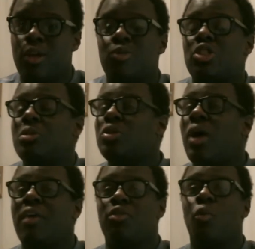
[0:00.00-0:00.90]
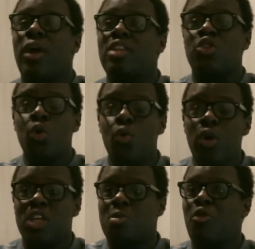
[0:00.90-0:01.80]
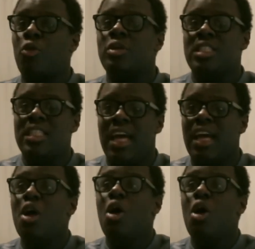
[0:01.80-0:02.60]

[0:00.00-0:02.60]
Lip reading: which means we'll have to wait 2 weeks before we see that.